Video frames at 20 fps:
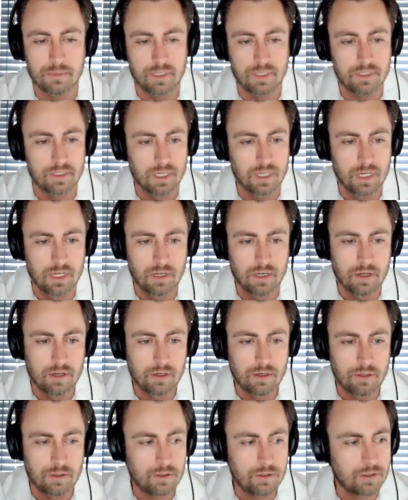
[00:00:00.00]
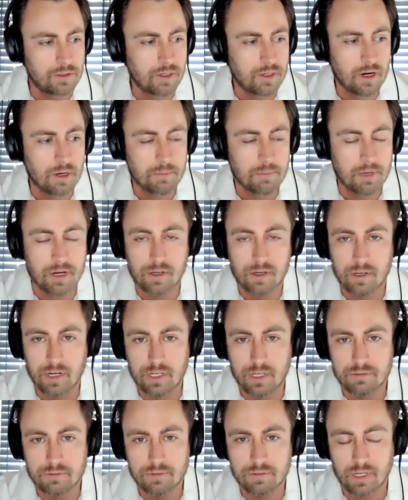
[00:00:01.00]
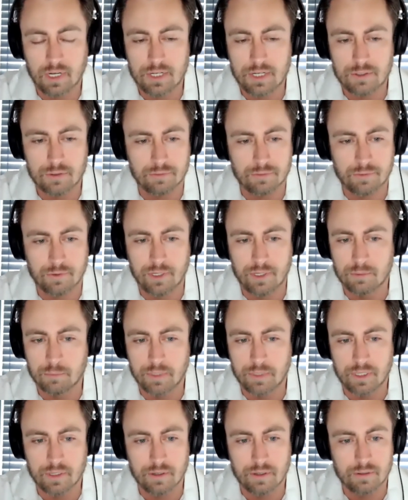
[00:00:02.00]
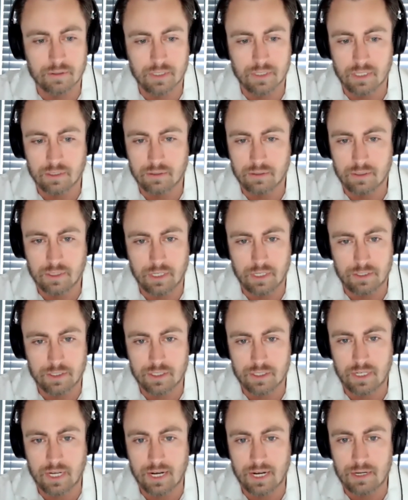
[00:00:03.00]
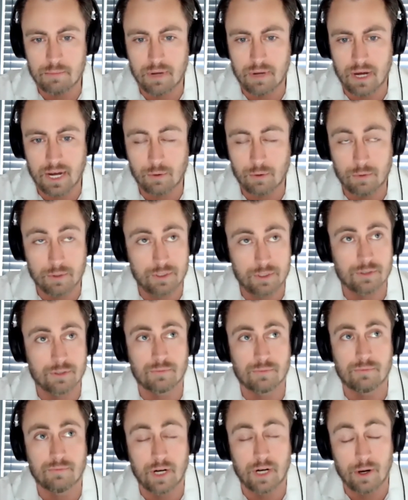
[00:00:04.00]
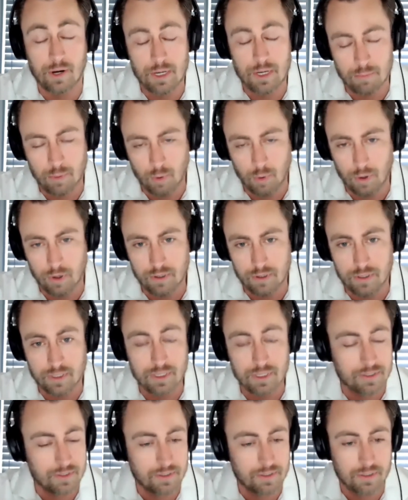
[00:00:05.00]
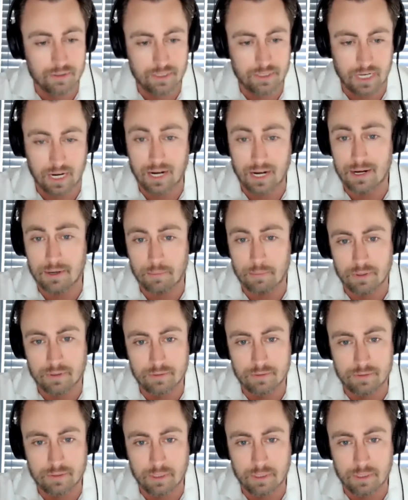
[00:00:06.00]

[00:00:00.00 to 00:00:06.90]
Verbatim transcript: mean, you're talking about creating financial freedom here, and and just gaining back, which is very important, is time.